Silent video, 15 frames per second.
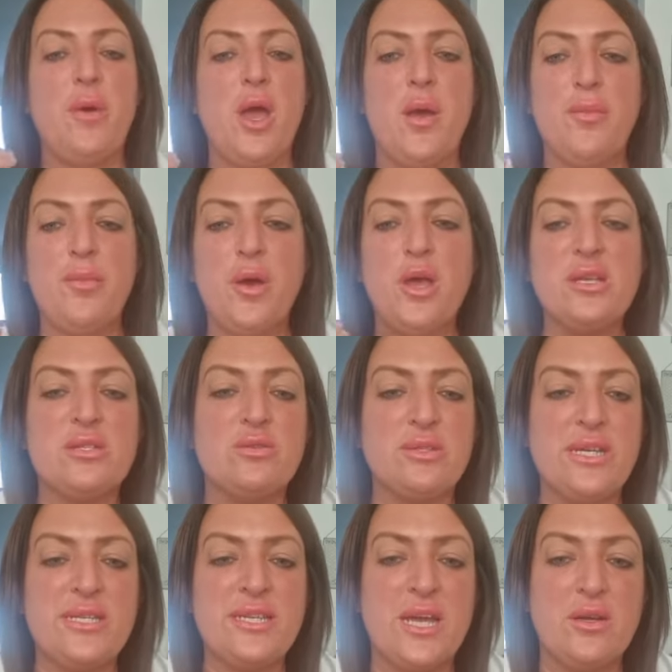uh, personal
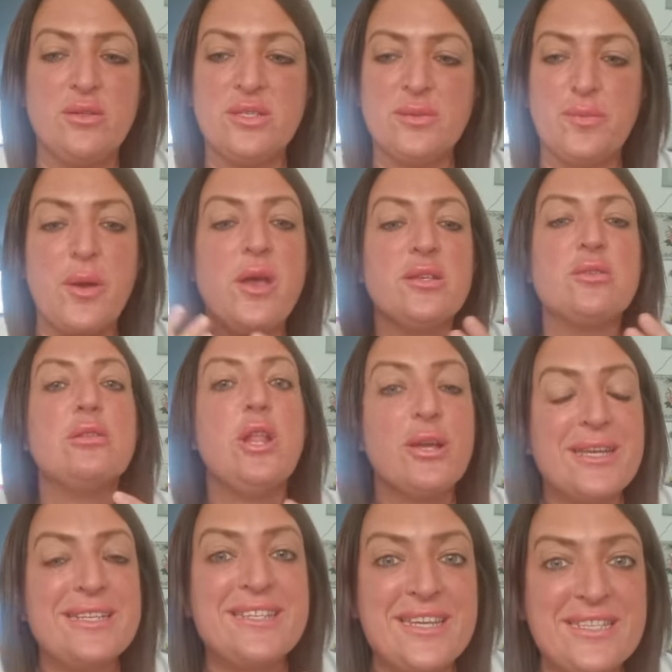details, personal
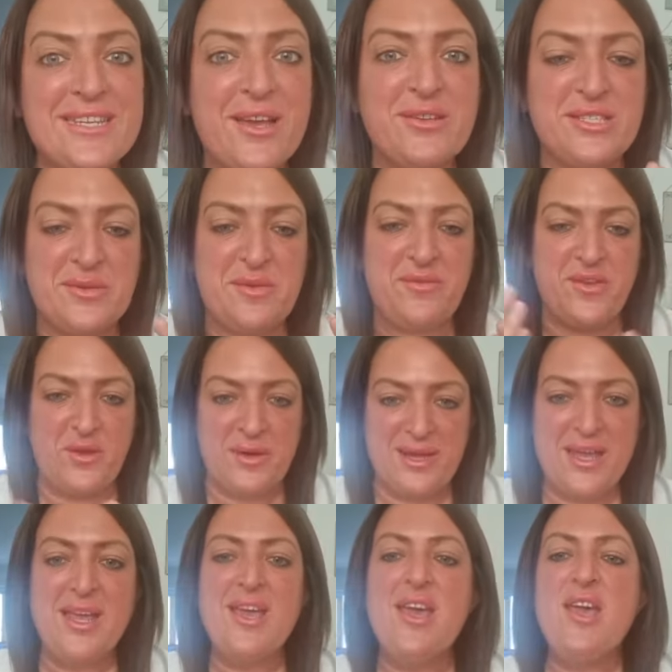login details to be
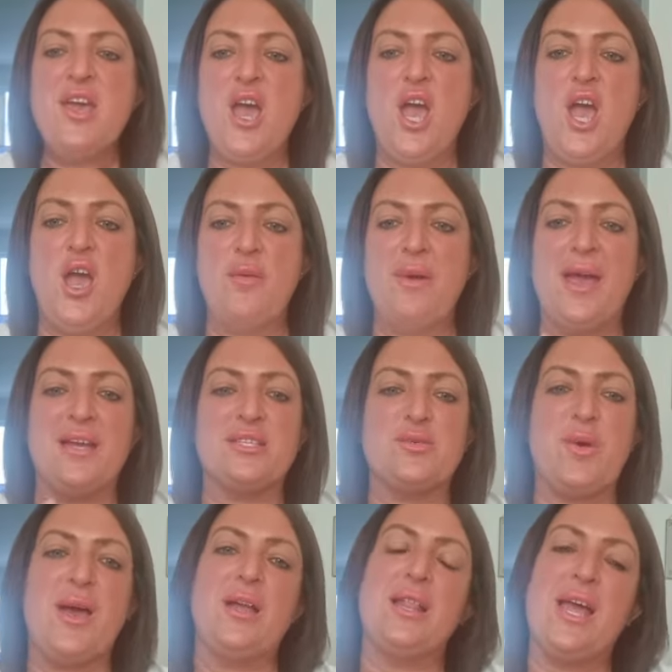viewing, um, as
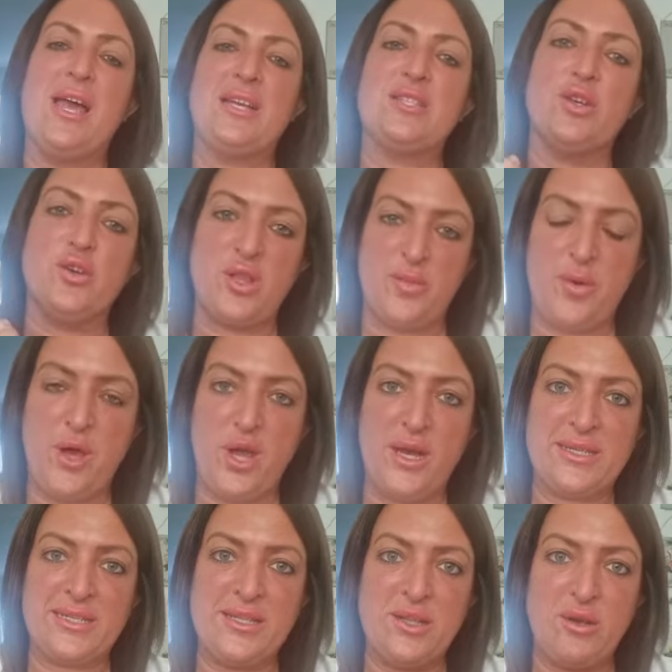well as other
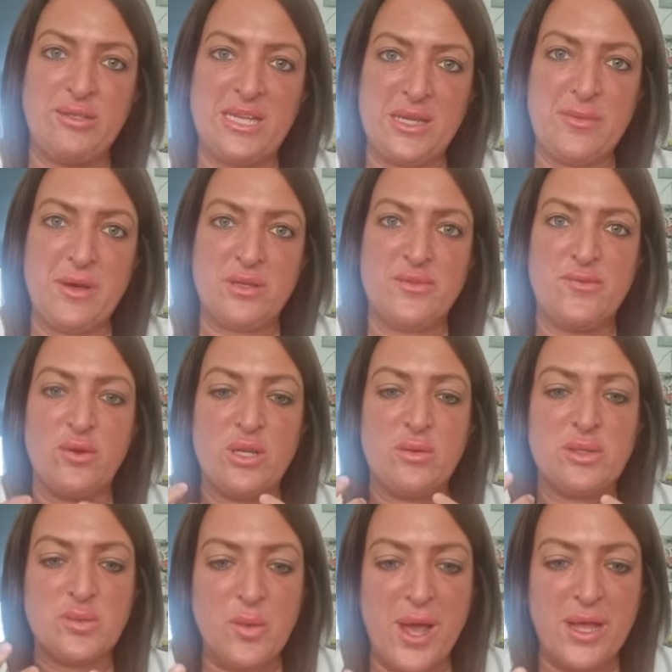perks in those emails for you
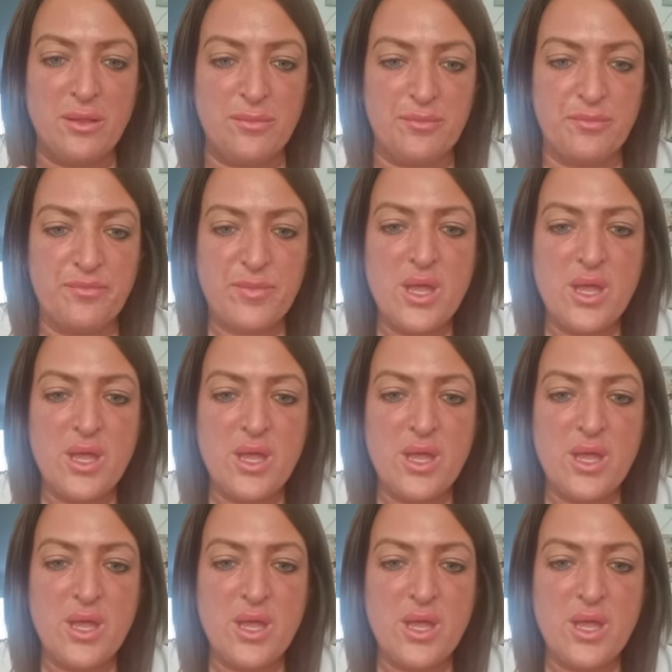as well.